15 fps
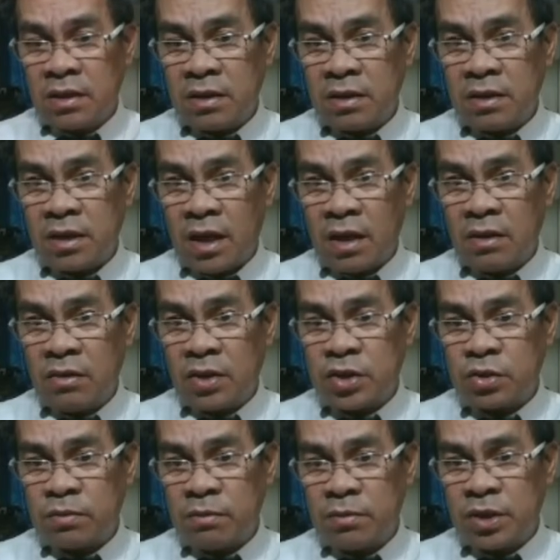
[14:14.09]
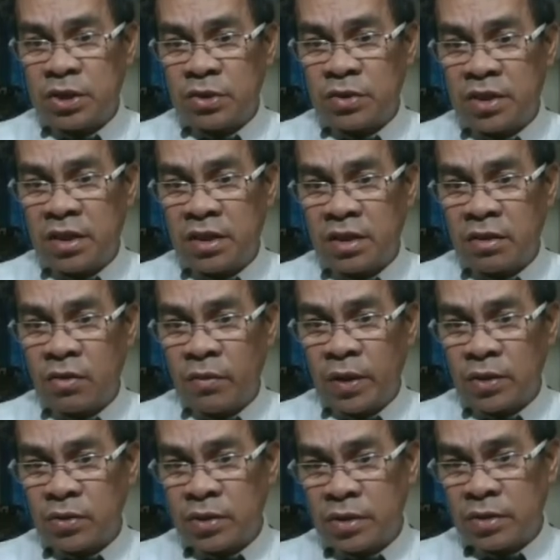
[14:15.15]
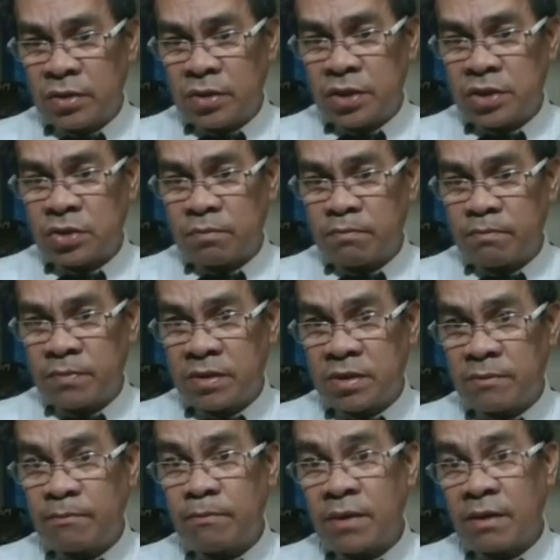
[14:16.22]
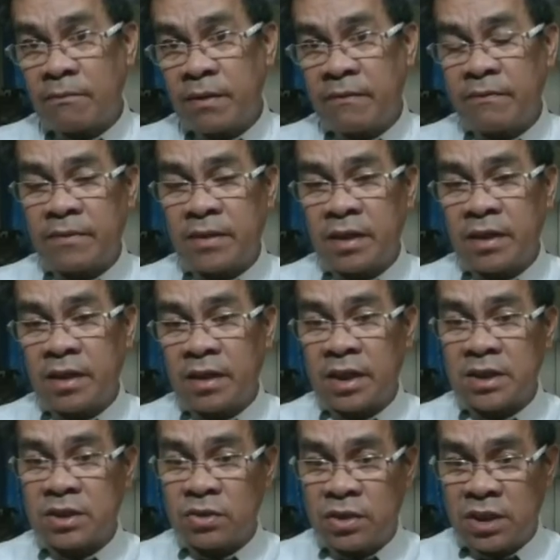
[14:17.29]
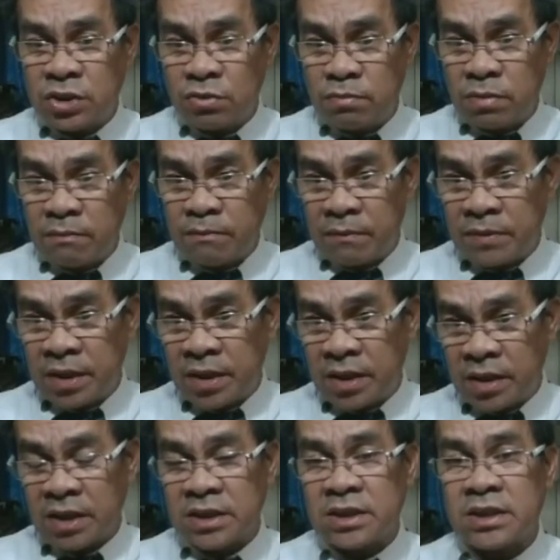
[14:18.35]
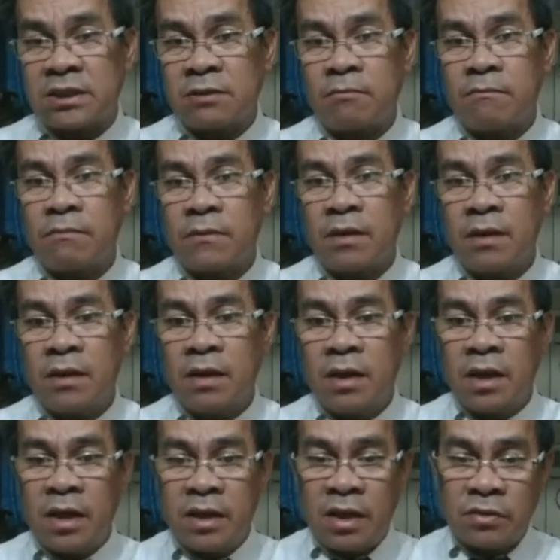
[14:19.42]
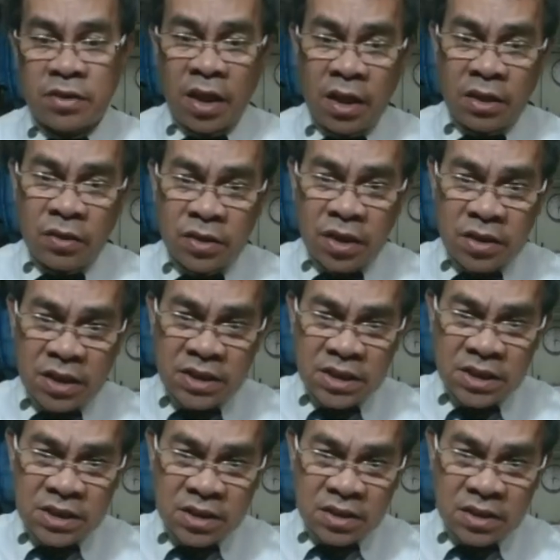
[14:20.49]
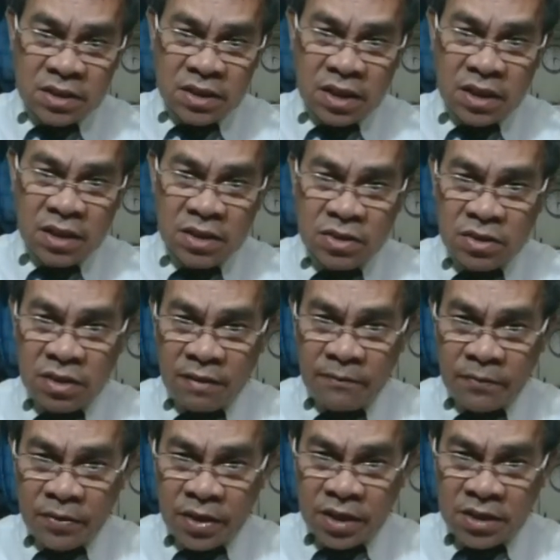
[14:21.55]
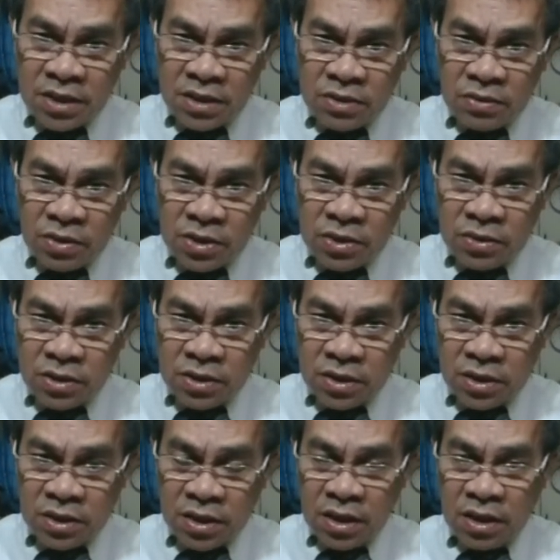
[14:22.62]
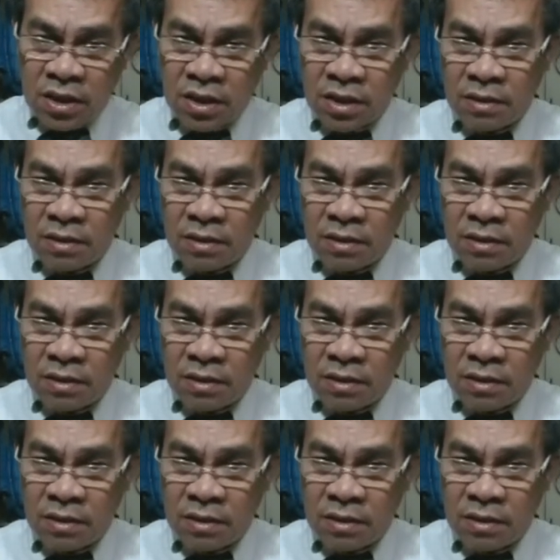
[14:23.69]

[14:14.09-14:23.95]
the angle should be measured here going to the north. So 50 degrees. So this should be 50 degrees. Now take note that this is 30. So therefore, this is also 30.